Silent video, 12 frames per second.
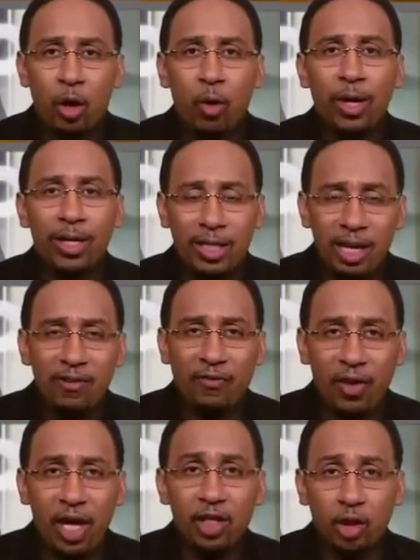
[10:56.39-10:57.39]
on
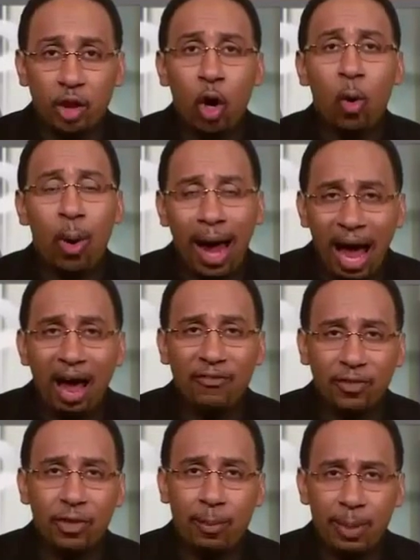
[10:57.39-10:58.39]
defense go
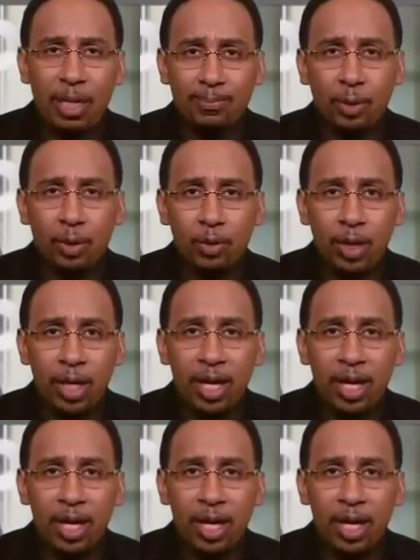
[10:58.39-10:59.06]
after people.